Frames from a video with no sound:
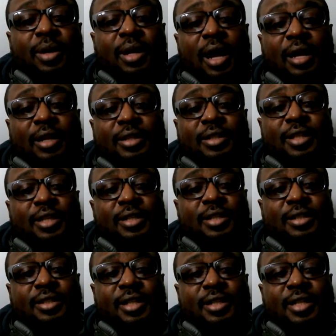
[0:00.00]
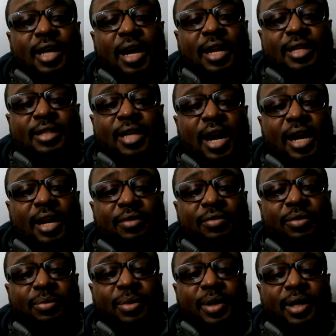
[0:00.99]
like the season just got exciting
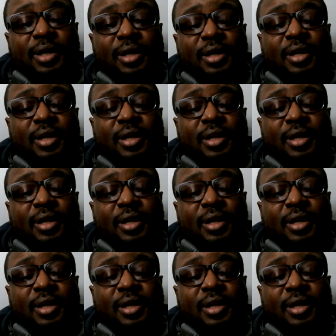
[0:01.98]
for me.